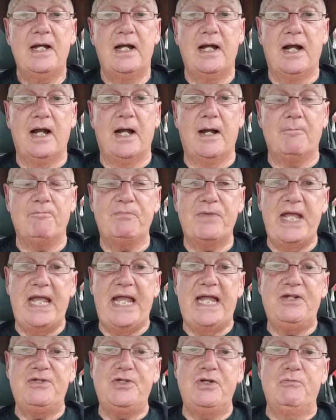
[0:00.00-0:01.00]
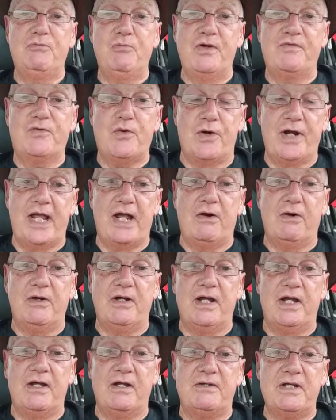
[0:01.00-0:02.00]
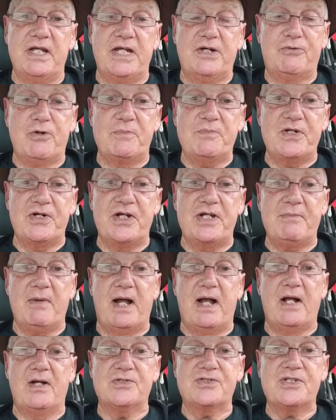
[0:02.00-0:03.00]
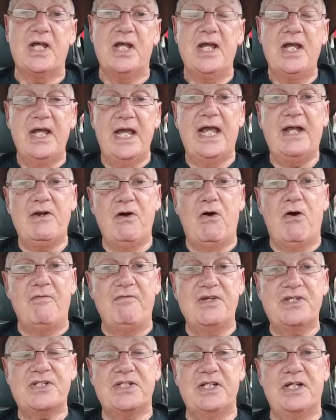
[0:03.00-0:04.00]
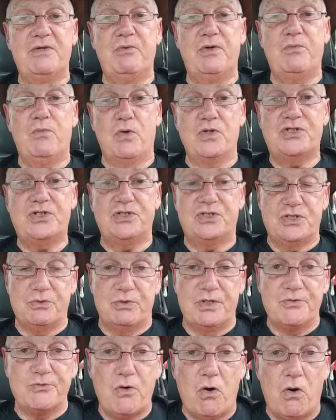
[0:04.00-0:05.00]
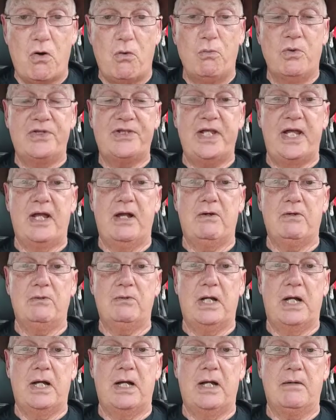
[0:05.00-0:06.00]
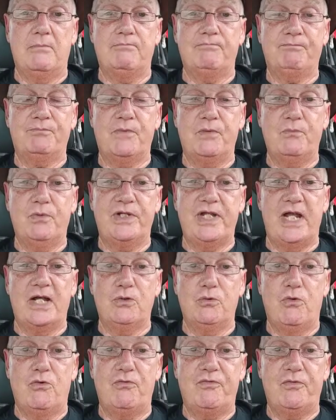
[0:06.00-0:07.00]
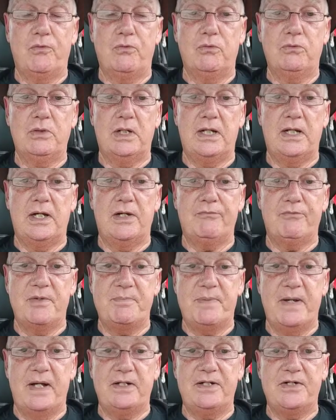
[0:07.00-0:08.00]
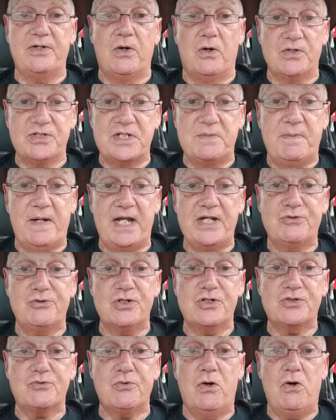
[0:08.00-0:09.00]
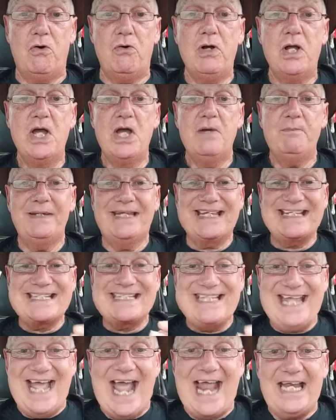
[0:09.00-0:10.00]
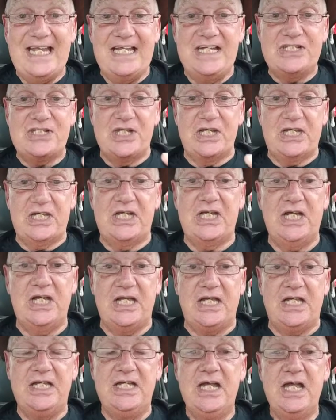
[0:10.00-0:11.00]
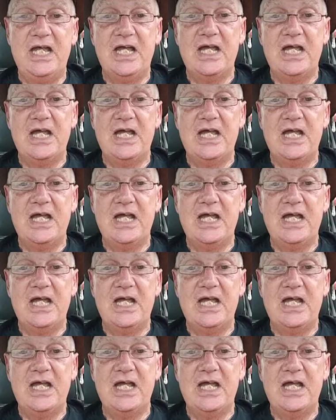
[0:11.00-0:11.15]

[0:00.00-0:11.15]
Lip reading: And we've got our encrypted emails, and obviously we want you to enroll with our Lawful Rebellion Aussie Patriots Roll, because that is the key